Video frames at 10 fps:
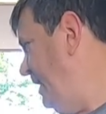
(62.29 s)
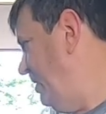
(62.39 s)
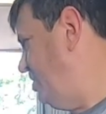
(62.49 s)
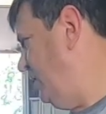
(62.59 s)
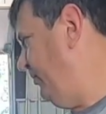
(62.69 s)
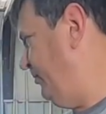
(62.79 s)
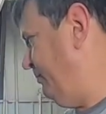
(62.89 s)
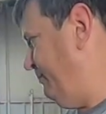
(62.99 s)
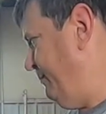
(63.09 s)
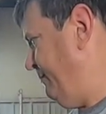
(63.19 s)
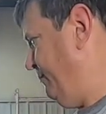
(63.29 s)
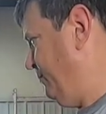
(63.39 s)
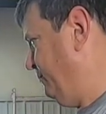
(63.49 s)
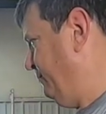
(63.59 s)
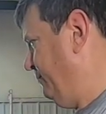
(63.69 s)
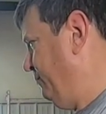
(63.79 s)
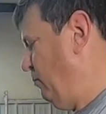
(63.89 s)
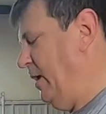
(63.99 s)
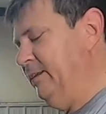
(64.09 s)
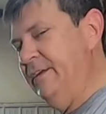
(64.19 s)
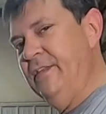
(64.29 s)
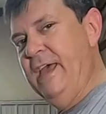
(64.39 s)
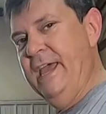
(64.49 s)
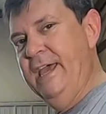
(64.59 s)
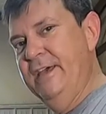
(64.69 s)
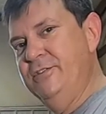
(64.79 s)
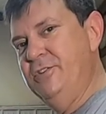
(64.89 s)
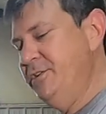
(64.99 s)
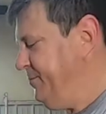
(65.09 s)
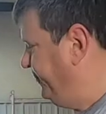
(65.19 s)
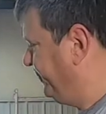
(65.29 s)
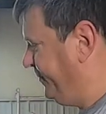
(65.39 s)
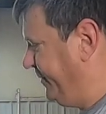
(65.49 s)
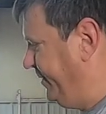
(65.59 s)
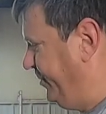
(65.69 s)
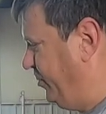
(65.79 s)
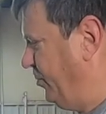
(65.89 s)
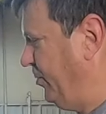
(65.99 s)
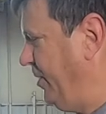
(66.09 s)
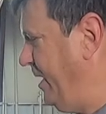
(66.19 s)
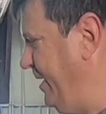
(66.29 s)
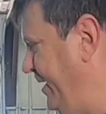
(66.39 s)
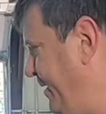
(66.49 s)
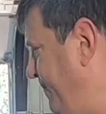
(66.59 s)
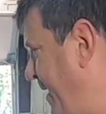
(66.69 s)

It's just welding the edge, grinding it